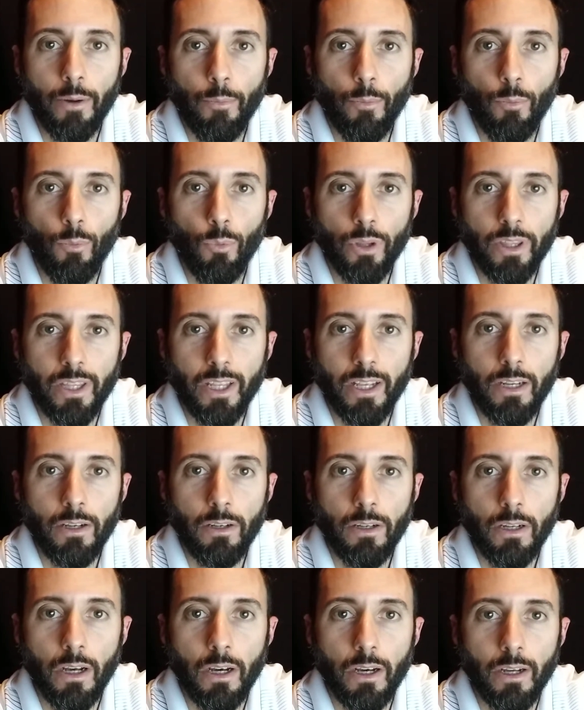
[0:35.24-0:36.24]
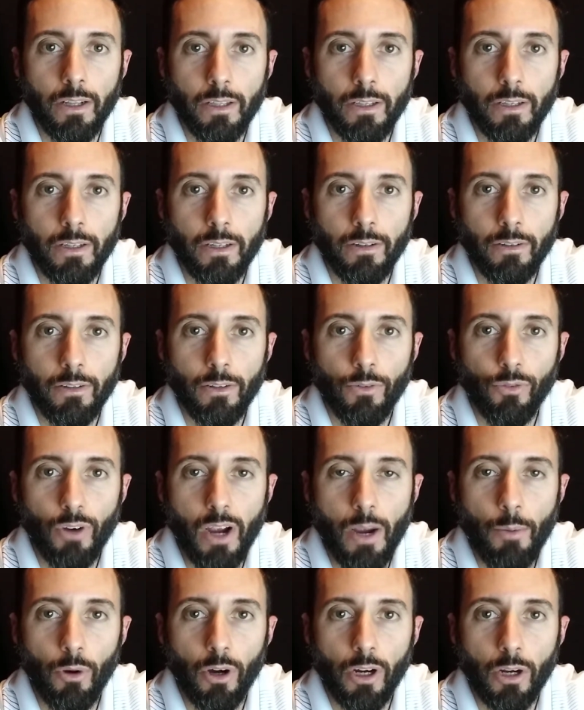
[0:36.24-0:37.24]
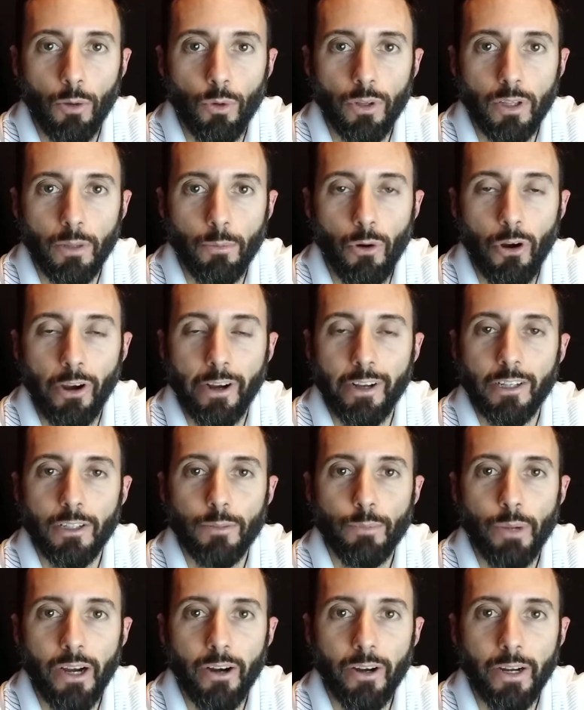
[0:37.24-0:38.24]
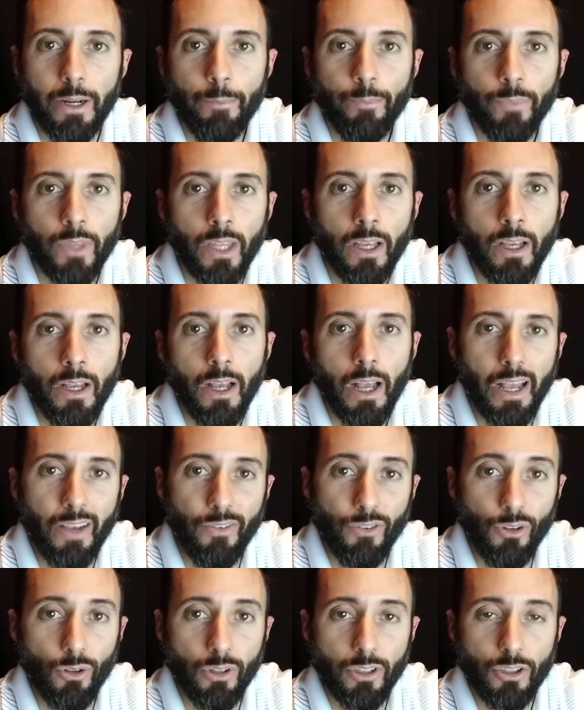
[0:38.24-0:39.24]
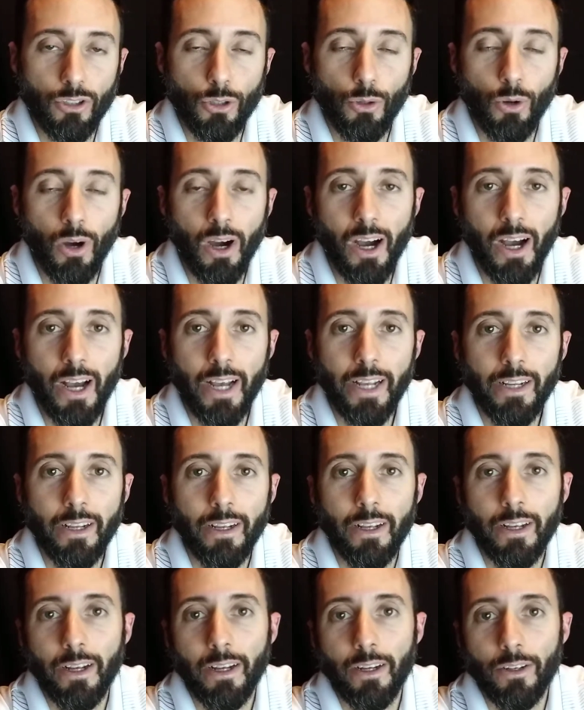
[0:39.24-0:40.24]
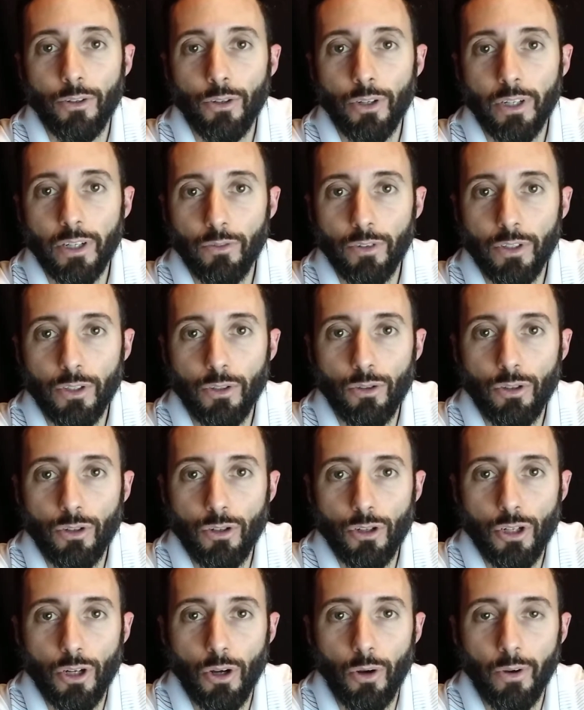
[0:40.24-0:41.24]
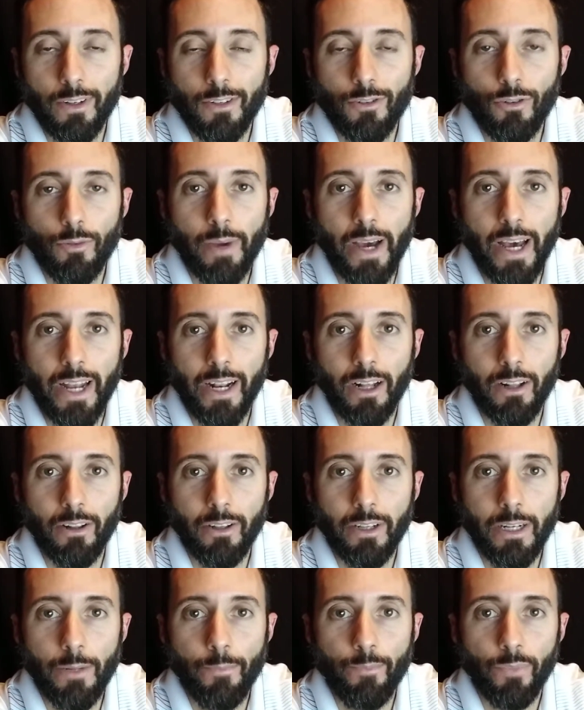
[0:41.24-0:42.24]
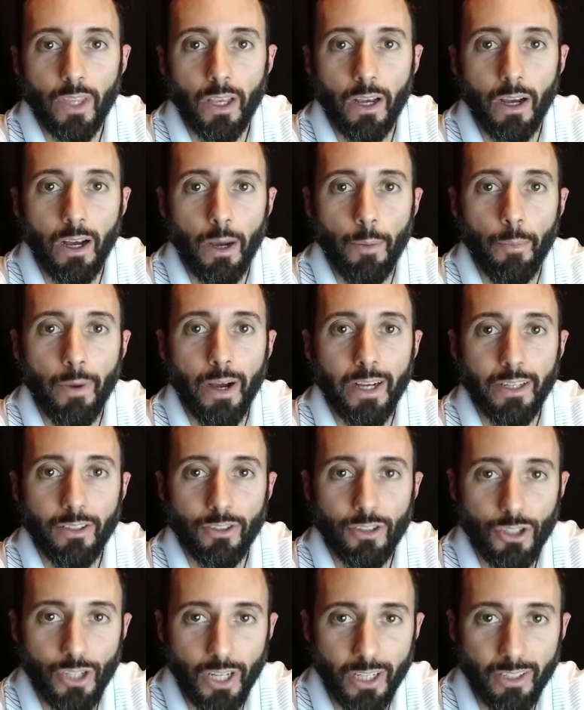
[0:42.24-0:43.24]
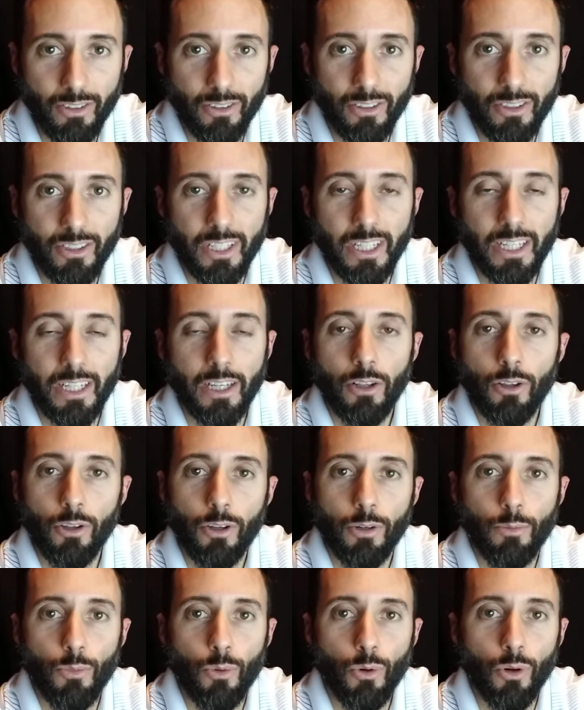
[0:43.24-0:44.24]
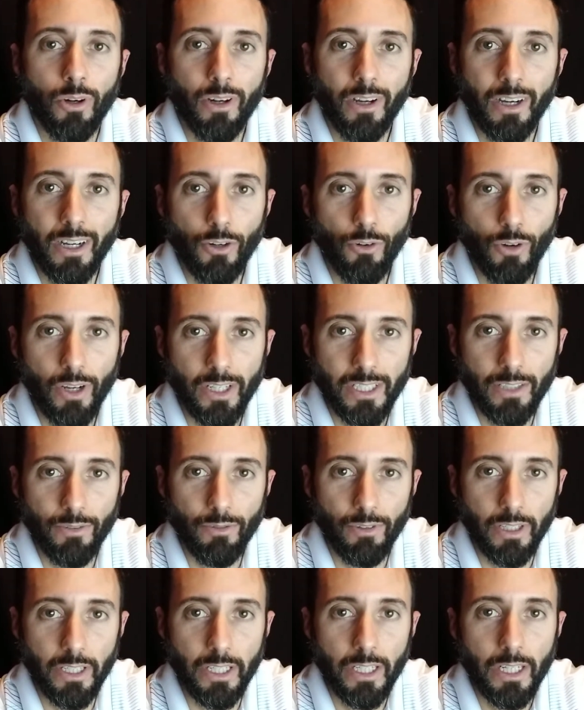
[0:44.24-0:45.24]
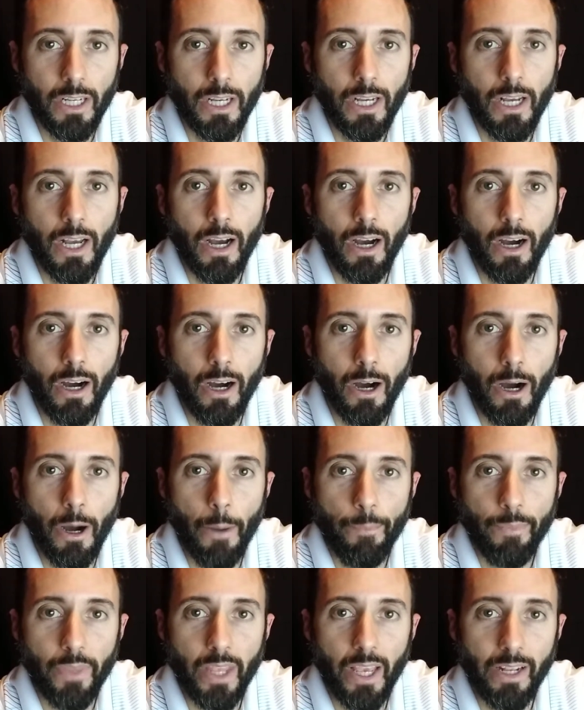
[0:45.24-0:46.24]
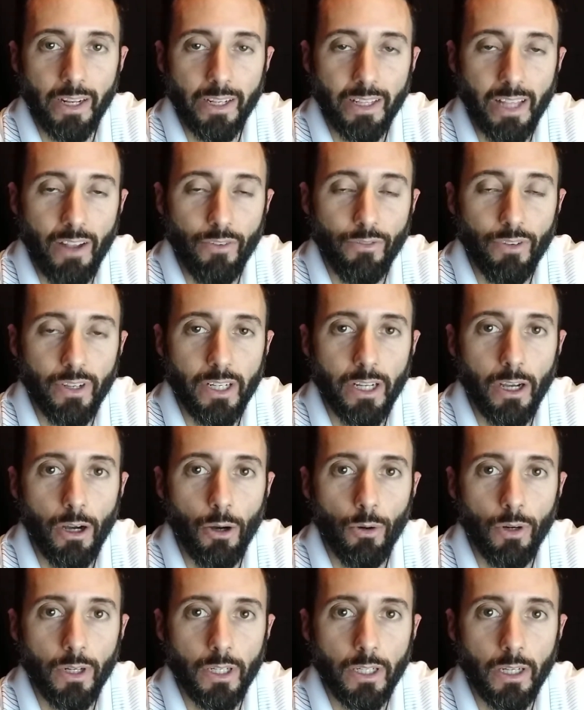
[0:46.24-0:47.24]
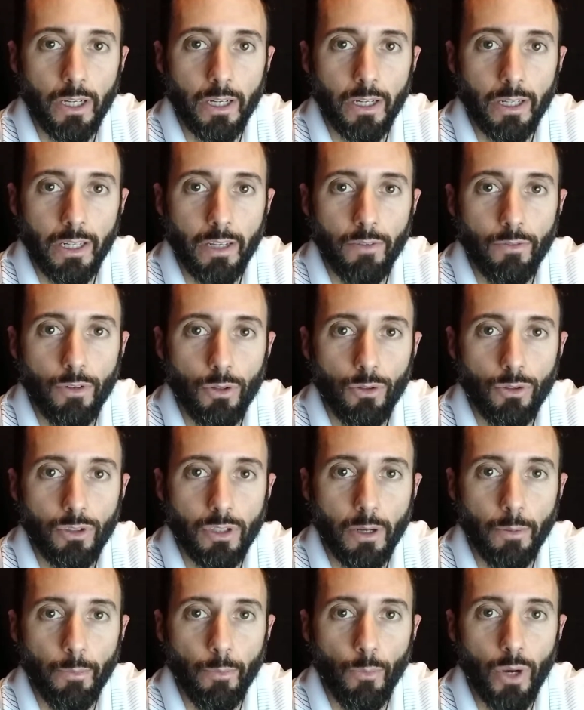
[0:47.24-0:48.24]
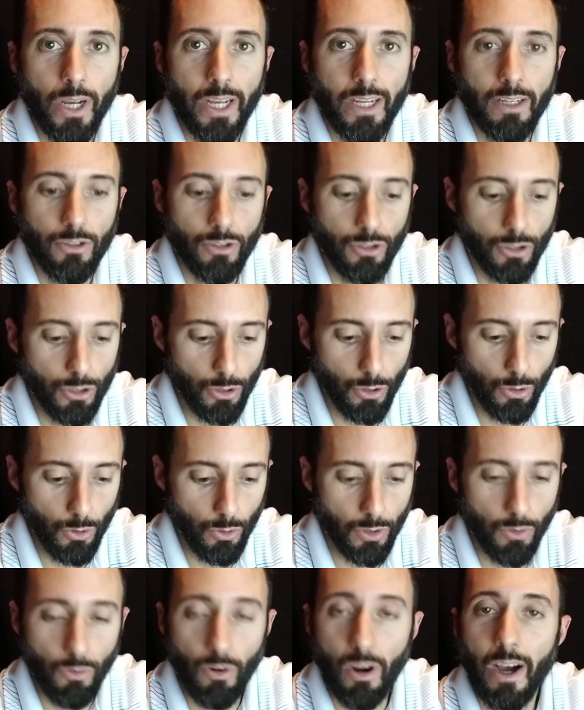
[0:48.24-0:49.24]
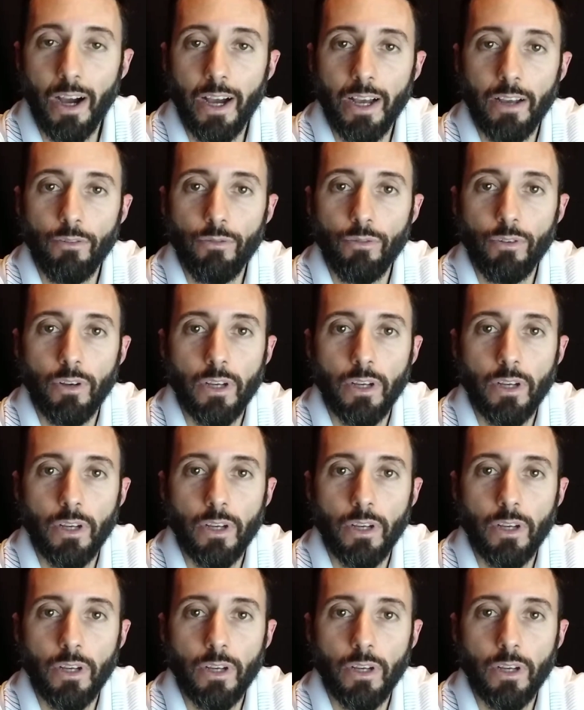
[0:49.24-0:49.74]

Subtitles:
within the framework of what the market is bearing. If you list too high, you're going to reduce your showings dramatically. I suggest listing a little more aggressively. And in that video, I give you some ways to derive